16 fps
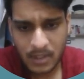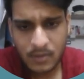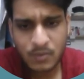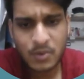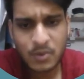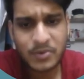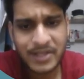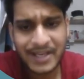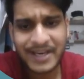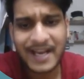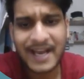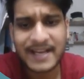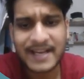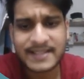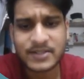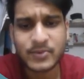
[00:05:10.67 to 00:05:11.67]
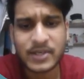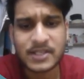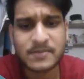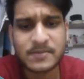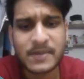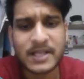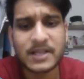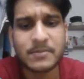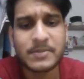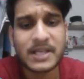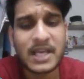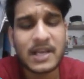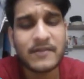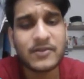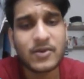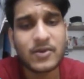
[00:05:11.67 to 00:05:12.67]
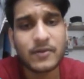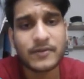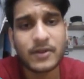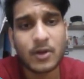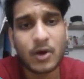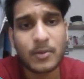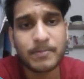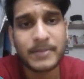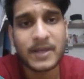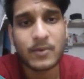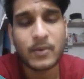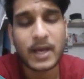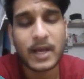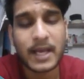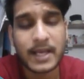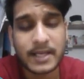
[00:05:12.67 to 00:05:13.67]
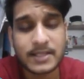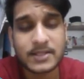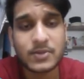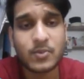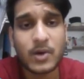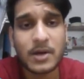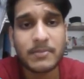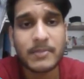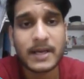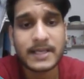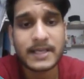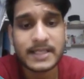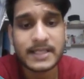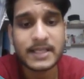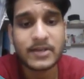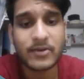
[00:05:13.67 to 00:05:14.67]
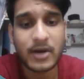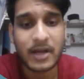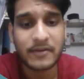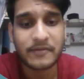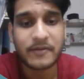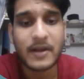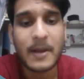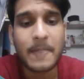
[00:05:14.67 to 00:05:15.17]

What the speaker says: We were then asked to explain the behavior of the ln p against 1 by t graph